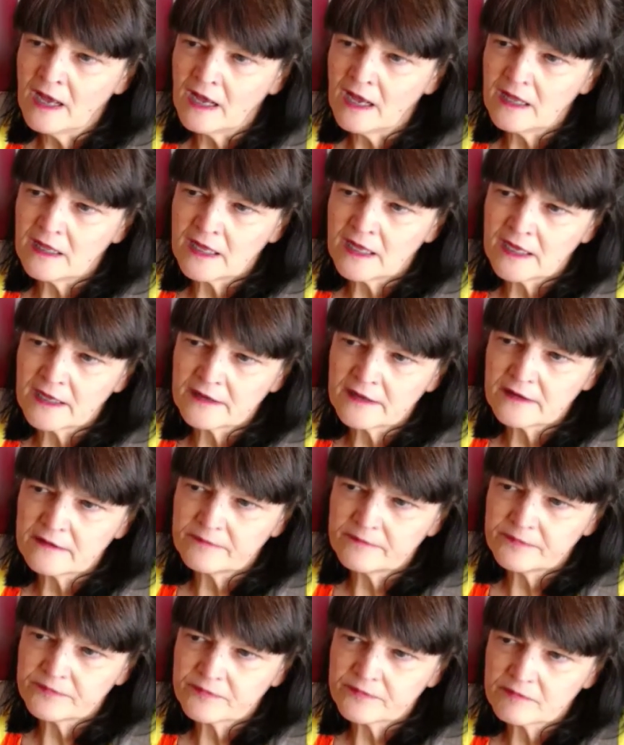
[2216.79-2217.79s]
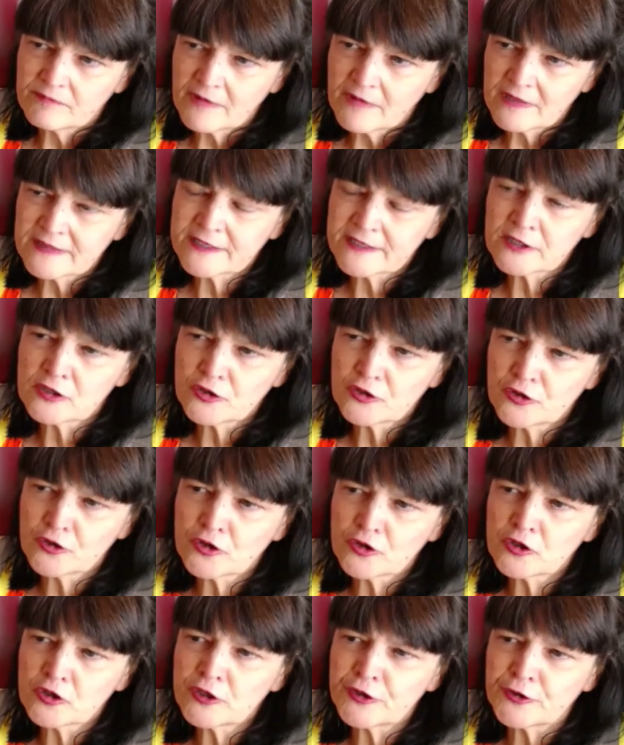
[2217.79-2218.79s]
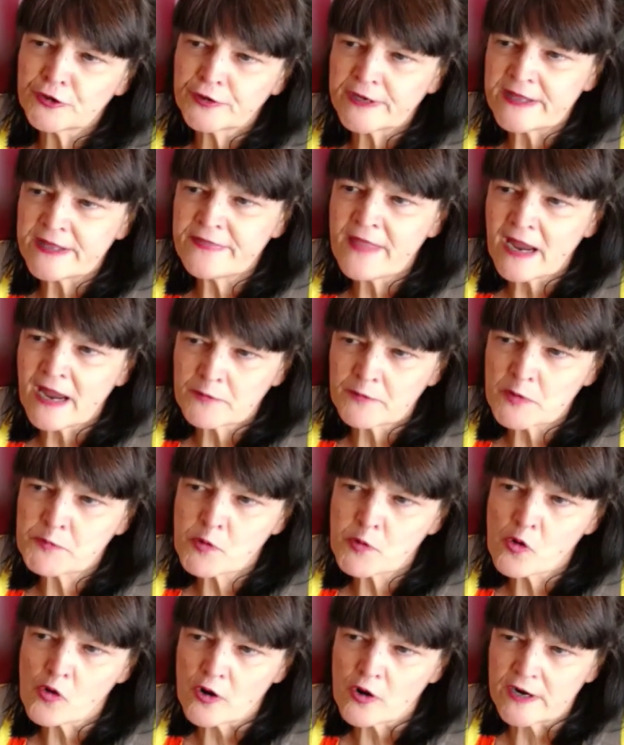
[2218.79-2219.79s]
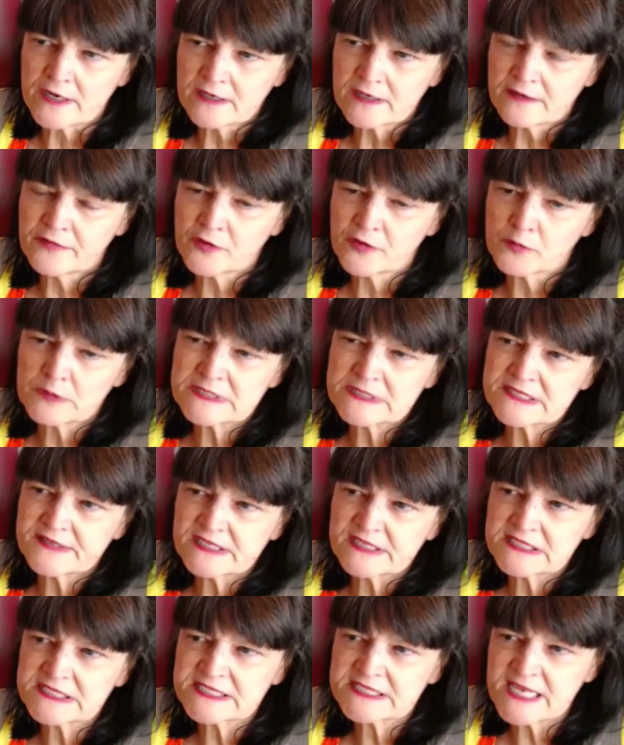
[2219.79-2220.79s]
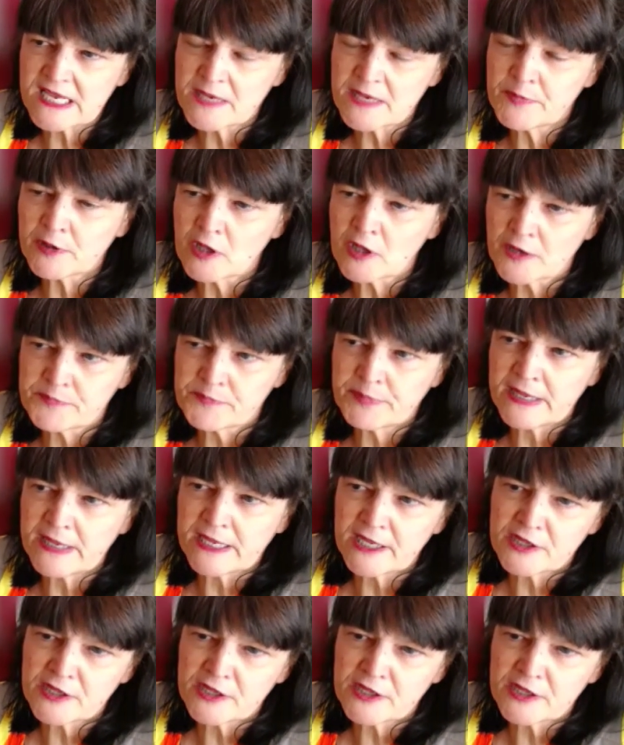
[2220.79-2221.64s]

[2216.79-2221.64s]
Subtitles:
a little earlier in that report, there was this table on page